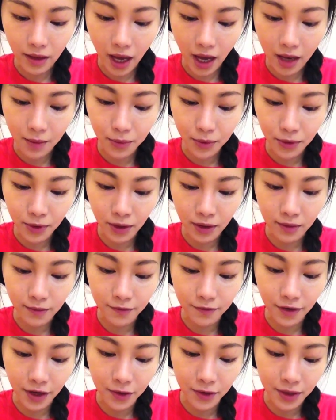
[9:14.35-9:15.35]
I put on a
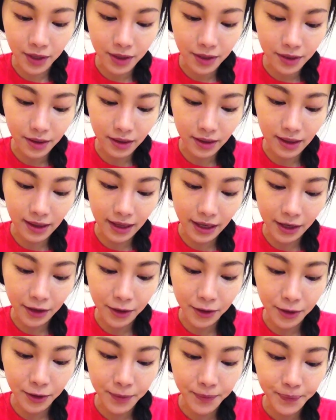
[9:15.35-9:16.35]
very thin
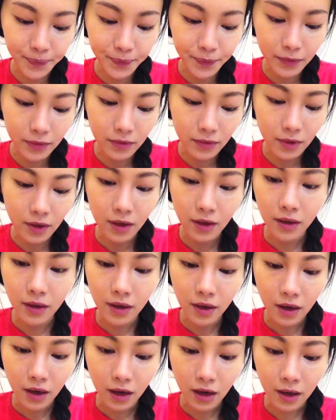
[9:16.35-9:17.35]
layer
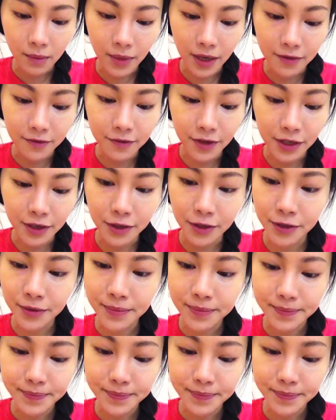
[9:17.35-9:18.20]
on my finger.